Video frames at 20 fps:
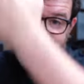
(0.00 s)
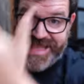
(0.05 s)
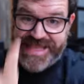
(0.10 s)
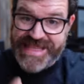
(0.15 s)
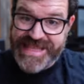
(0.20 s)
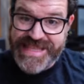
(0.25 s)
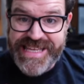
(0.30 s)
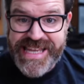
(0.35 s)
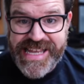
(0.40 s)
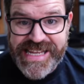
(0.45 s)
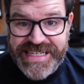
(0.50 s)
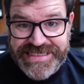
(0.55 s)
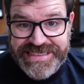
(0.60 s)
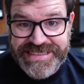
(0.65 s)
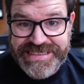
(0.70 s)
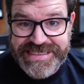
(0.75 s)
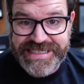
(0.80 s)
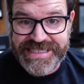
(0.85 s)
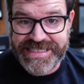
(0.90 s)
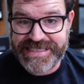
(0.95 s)

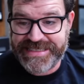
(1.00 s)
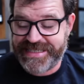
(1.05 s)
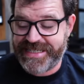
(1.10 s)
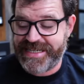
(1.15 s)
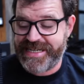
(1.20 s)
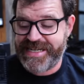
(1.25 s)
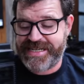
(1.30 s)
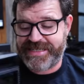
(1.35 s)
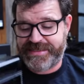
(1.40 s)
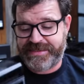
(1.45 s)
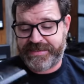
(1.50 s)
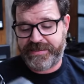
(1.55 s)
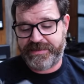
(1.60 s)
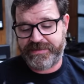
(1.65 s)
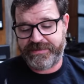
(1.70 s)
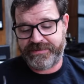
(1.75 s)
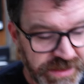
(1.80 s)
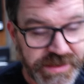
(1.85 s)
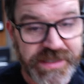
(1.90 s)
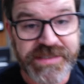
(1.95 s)
This is it.
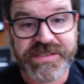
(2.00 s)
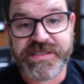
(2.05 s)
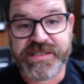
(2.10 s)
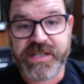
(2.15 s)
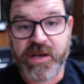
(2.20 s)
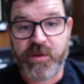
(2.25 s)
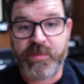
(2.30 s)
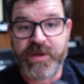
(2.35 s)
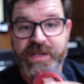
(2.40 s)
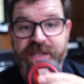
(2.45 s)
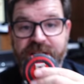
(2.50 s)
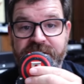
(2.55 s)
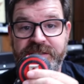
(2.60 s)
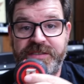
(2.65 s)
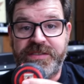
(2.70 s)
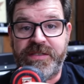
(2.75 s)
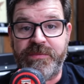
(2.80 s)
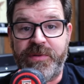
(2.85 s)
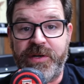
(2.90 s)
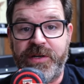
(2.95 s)
This is how big it is
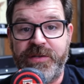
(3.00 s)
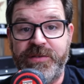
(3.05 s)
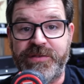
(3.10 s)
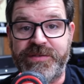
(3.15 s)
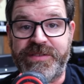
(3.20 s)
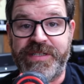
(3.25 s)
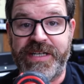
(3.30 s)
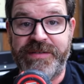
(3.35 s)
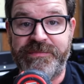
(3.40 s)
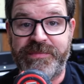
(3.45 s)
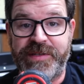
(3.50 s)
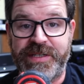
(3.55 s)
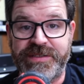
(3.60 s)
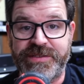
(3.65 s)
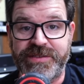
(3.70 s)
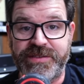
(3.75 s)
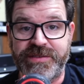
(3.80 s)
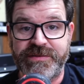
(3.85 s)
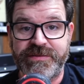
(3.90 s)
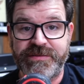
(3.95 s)
compared to a tape
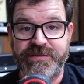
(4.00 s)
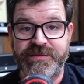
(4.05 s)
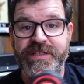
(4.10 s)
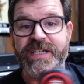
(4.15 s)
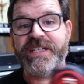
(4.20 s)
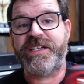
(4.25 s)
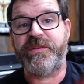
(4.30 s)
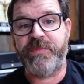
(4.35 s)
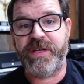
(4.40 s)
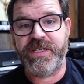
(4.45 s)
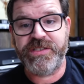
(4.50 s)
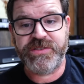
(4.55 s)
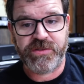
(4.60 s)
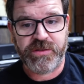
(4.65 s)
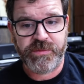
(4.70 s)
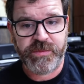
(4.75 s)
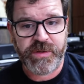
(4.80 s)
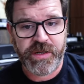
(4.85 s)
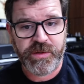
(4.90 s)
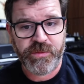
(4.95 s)
measure. I can measure
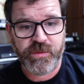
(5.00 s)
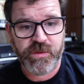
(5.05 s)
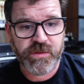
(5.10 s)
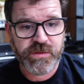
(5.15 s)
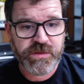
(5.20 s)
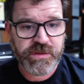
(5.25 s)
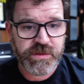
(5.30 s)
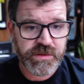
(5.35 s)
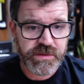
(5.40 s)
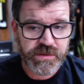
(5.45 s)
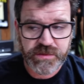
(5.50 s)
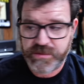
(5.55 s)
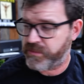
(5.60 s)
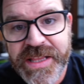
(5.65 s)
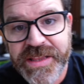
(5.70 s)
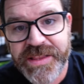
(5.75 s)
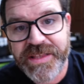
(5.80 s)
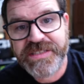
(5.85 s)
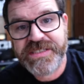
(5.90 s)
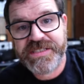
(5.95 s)
it, but I won't.
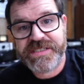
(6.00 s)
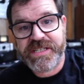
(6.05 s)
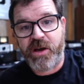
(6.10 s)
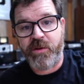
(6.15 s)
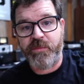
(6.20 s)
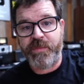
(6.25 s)
This is how